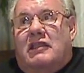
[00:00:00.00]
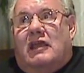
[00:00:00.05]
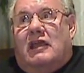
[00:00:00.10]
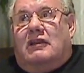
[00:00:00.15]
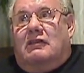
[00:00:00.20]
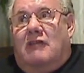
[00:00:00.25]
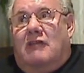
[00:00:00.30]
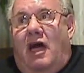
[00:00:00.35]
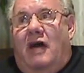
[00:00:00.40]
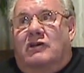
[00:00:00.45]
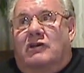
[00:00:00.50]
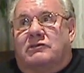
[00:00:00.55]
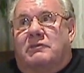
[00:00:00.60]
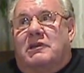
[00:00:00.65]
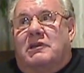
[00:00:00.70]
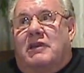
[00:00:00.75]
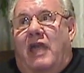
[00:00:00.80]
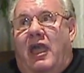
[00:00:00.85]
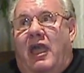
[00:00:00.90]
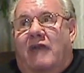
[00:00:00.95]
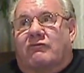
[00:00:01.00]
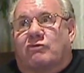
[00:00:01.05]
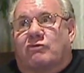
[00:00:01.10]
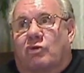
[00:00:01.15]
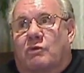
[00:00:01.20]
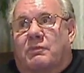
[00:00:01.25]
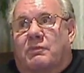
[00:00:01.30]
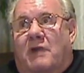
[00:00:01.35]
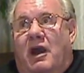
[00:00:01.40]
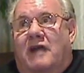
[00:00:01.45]
that allows me to have
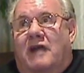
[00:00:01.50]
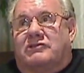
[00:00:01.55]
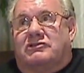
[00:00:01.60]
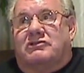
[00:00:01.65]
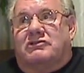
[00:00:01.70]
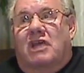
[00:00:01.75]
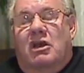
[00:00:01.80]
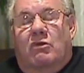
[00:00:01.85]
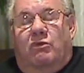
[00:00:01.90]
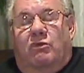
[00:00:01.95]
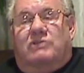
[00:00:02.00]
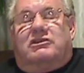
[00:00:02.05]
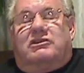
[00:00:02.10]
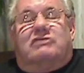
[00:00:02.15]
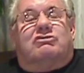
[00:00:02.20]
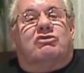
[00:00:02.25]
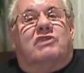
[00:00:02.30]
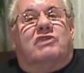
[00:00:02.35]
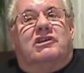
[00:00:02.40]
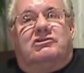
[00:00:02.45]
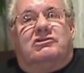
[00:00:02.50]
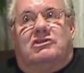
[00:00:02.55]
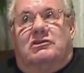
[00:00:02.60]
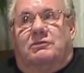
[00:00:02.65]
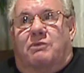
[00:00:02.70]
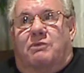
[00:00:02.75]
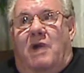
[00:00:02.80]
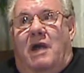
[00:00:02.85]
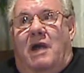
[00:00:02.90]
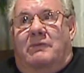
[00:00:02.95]
group conscience, what the
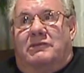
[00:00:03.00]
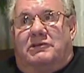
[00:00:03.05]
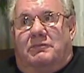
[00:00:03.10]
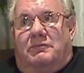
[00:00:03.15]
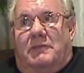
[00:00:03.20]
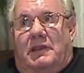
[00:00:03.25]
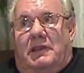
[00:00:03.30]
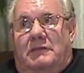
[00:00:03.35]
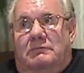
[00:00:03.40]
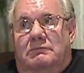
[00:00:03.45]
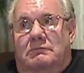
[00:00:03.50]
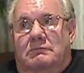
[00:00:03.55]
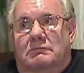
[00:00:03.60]
traditions promised me.